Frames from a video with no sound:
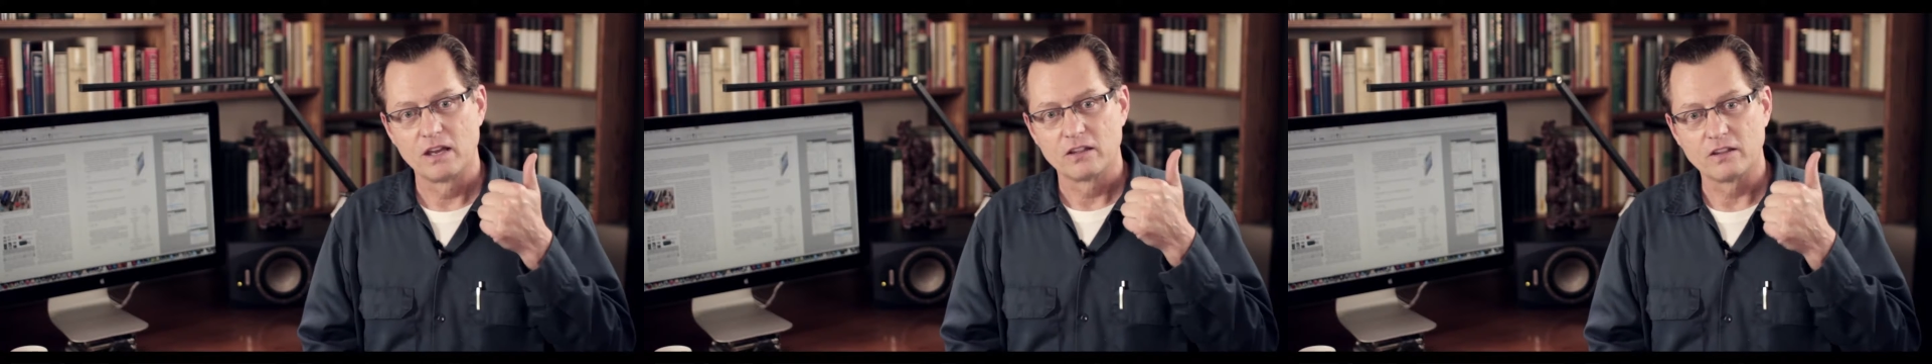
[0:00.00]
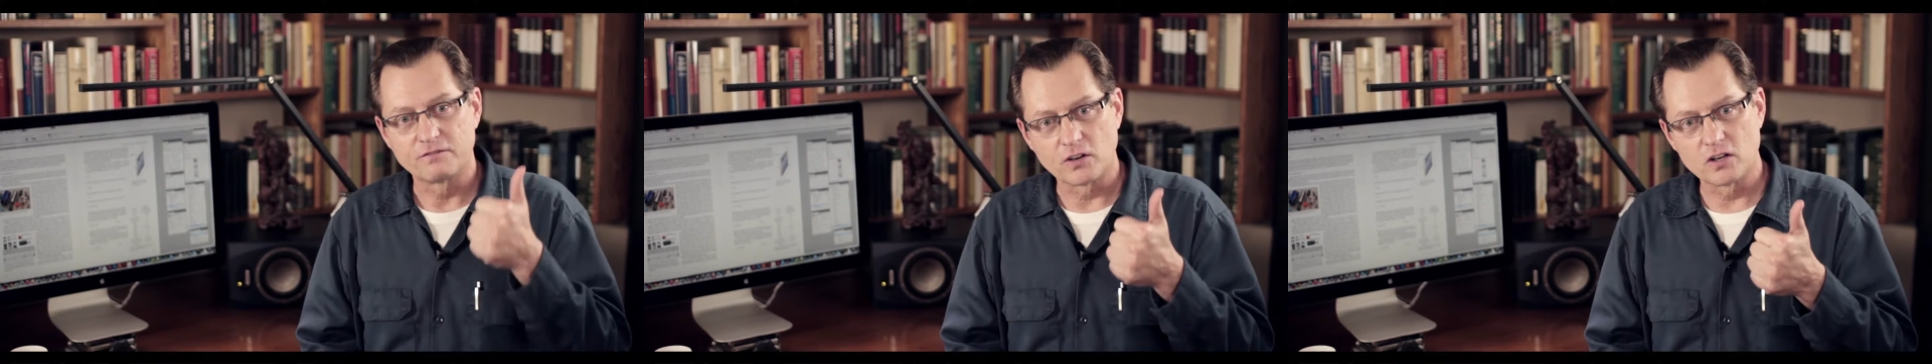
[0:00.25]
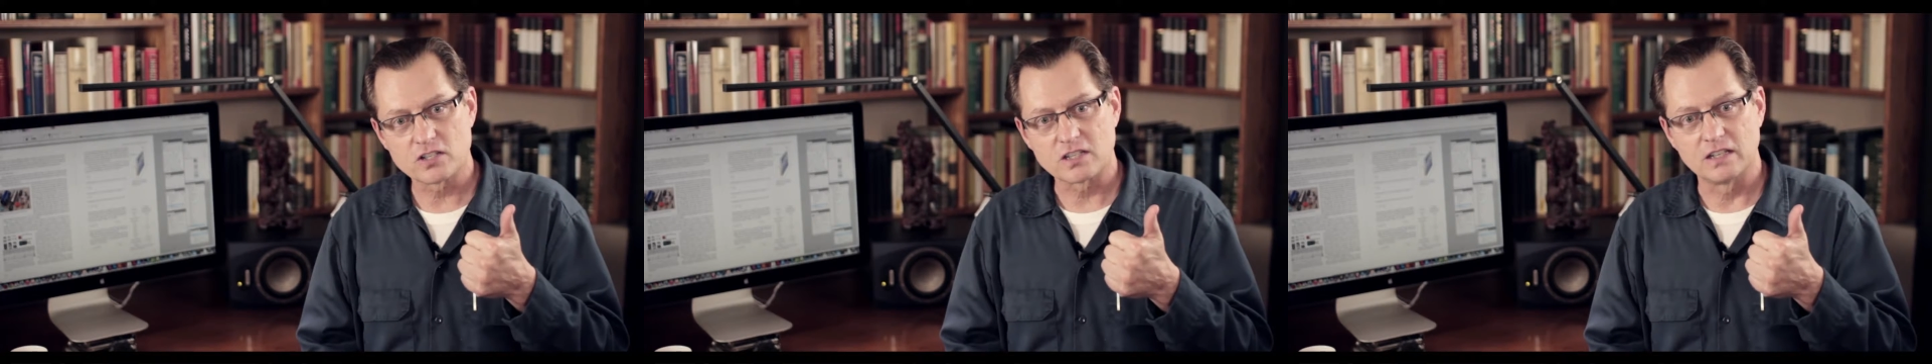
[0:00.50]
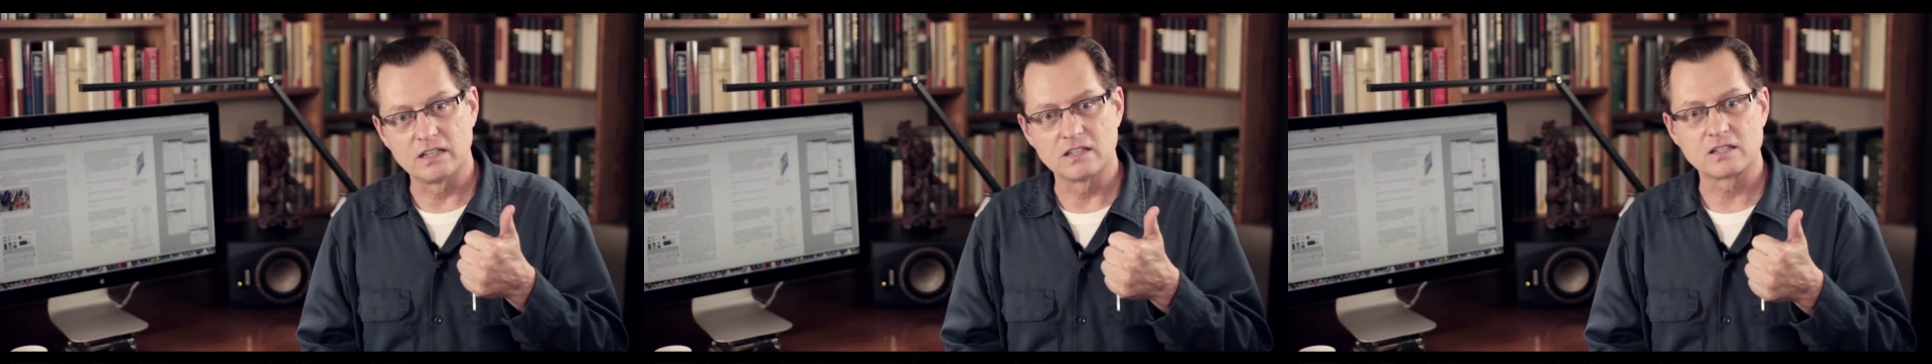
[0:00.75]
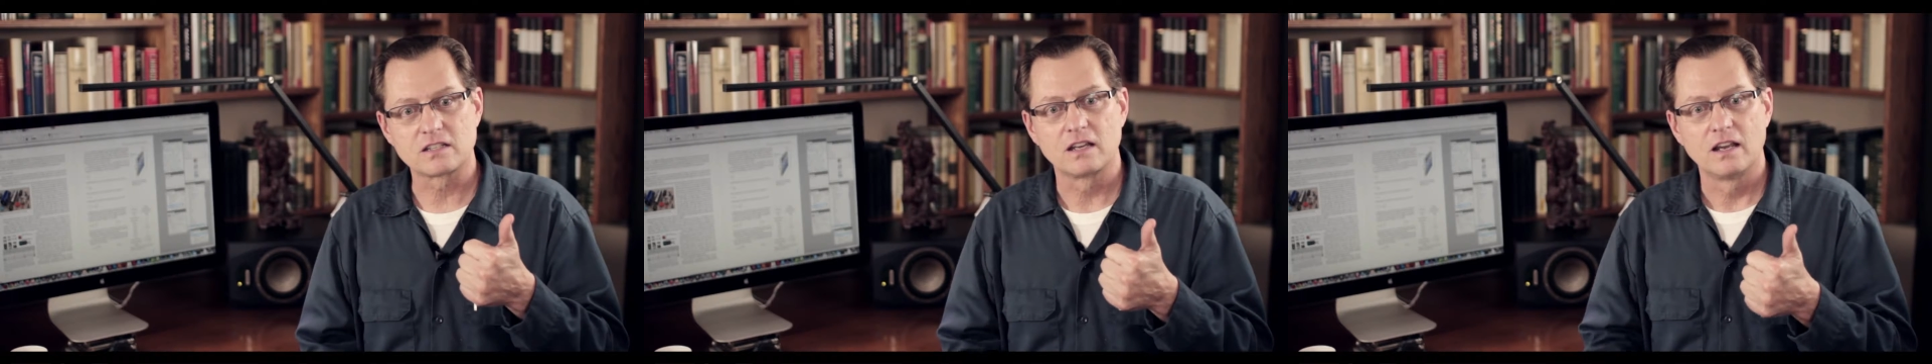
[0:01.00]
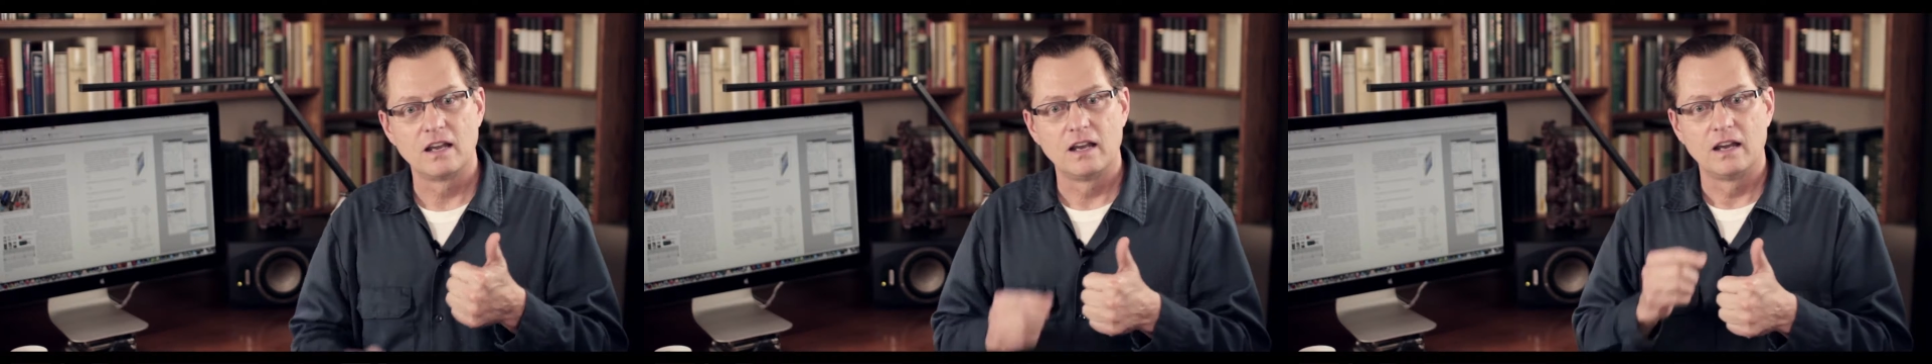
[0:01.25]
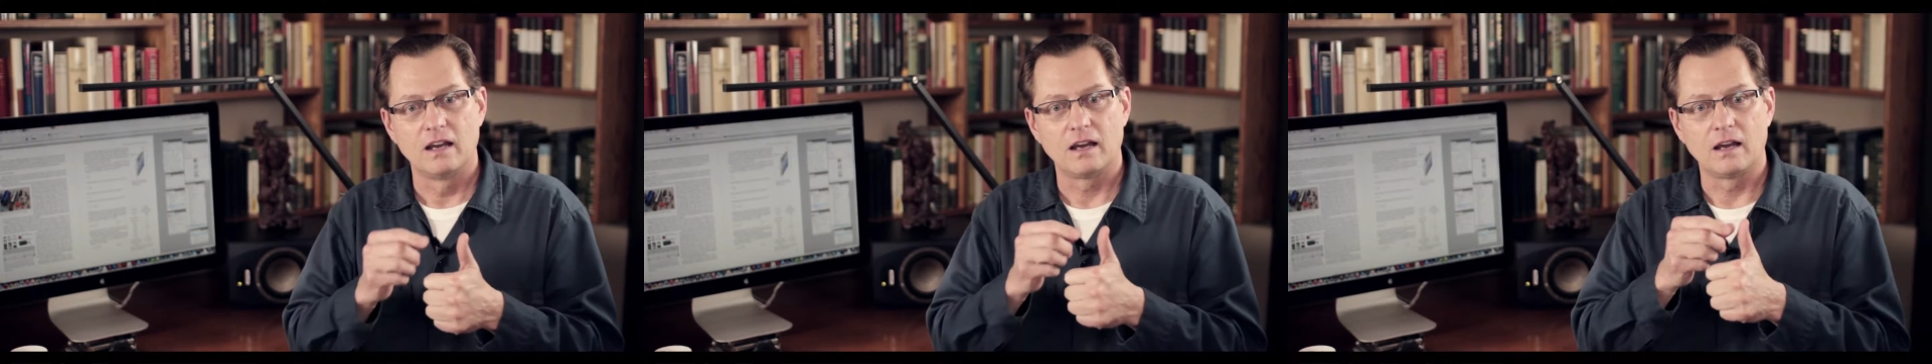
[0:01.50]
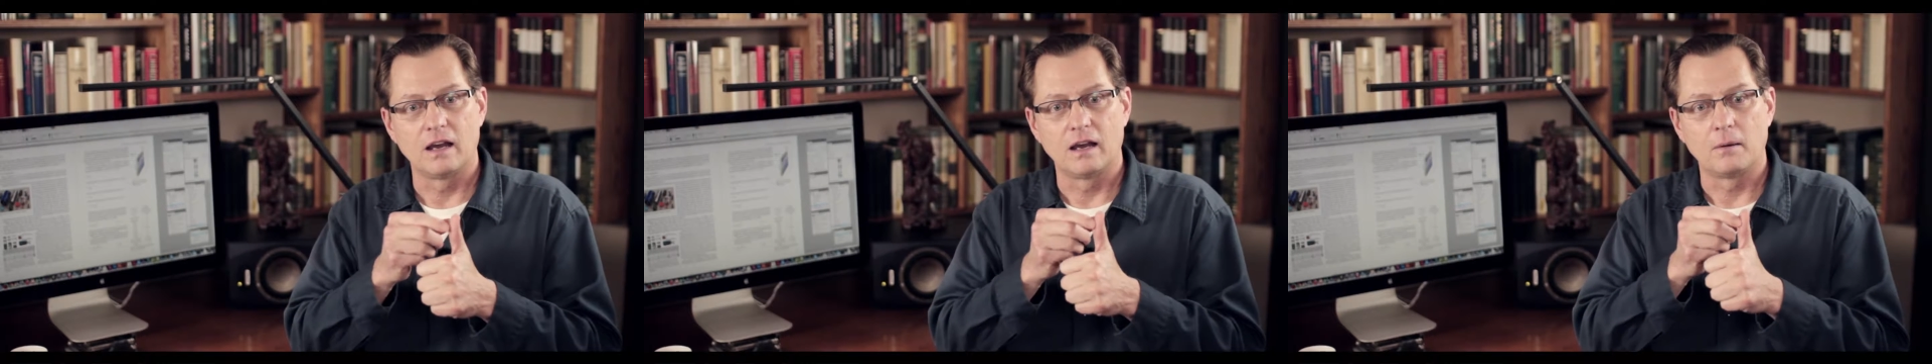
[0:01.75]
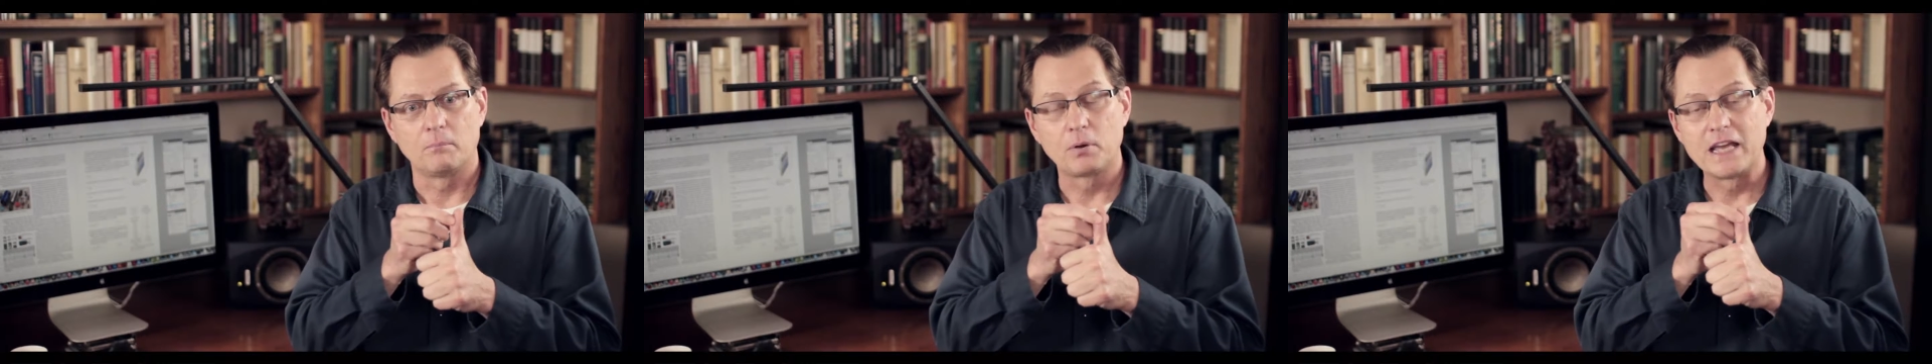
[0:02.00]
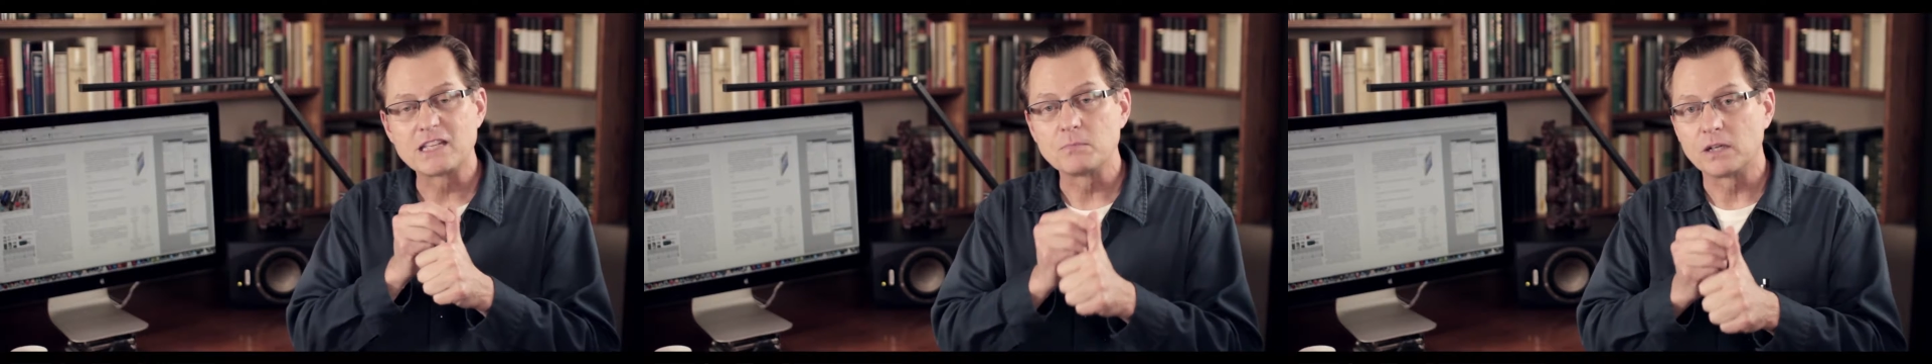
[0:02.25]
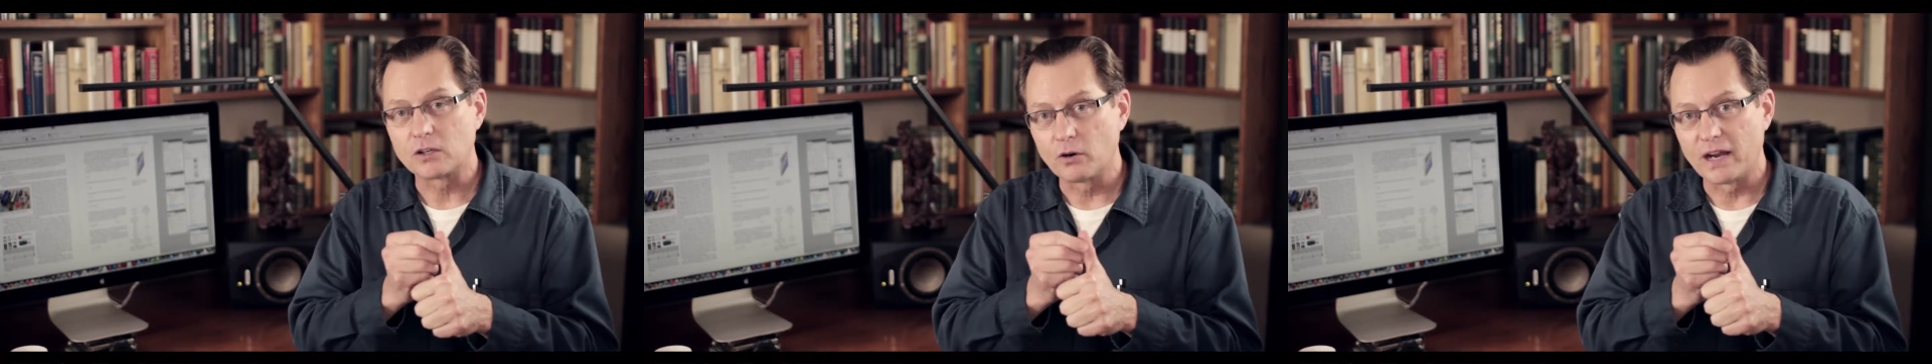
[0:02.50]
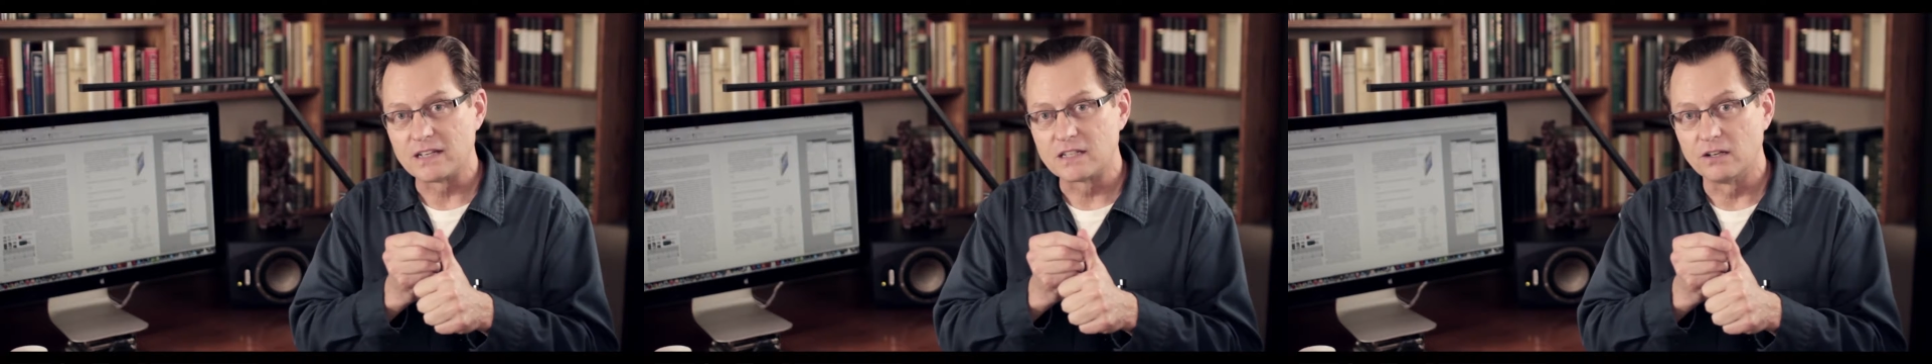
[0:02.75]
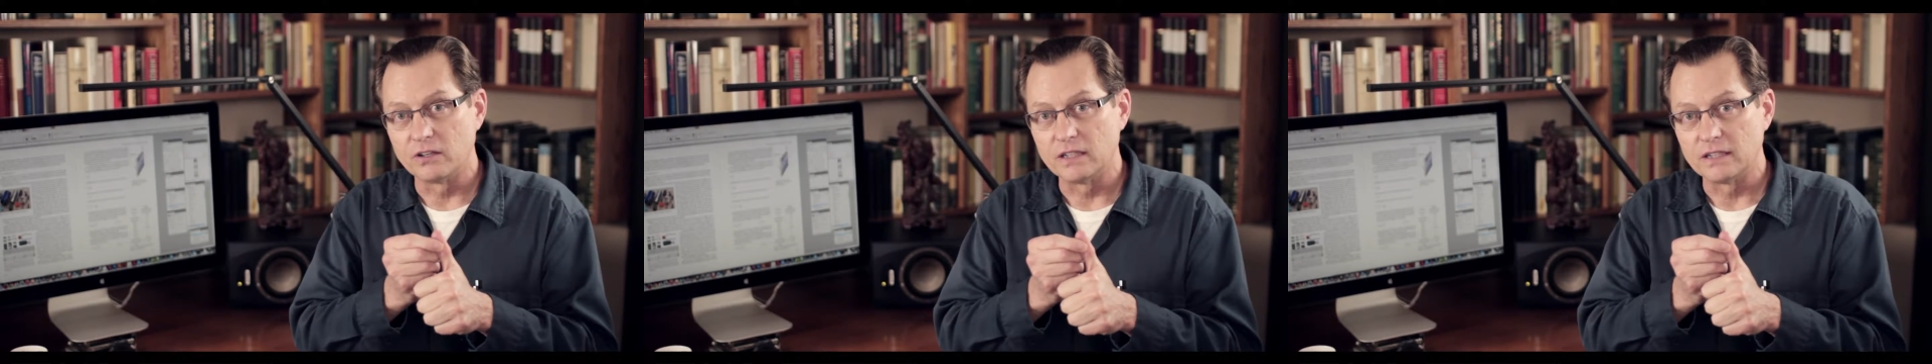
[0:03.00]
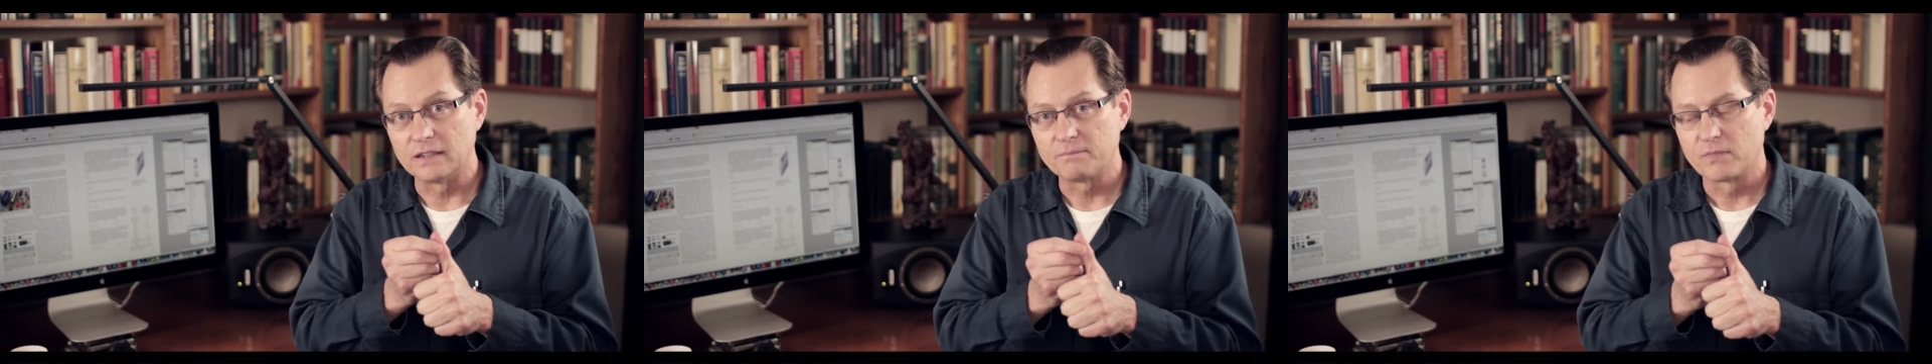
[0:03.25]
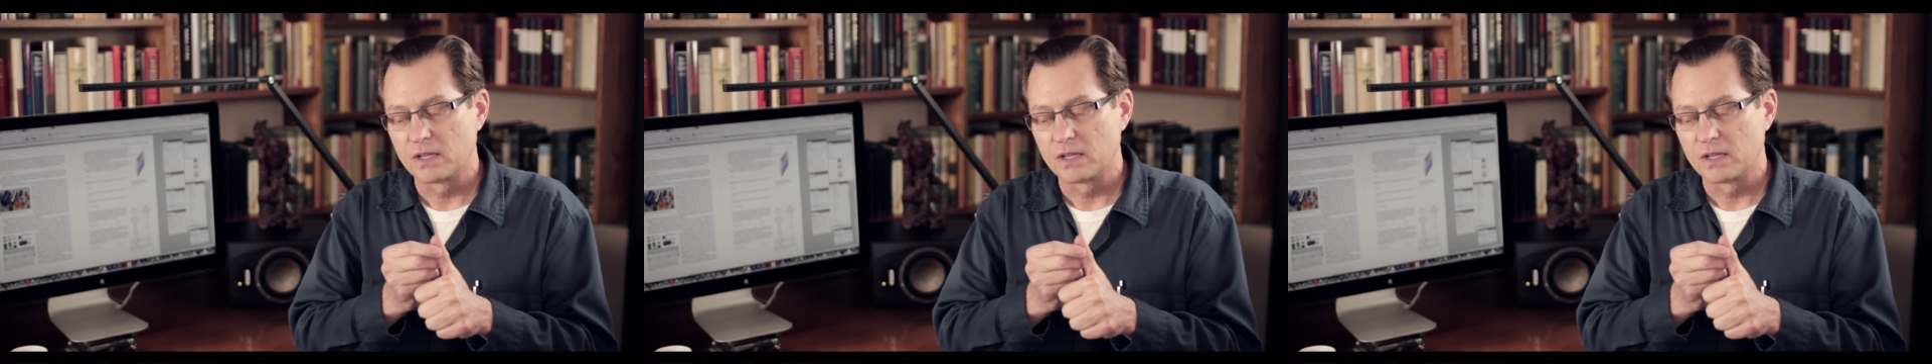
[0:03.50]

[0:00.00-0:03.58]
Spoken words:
The first is placement criteria.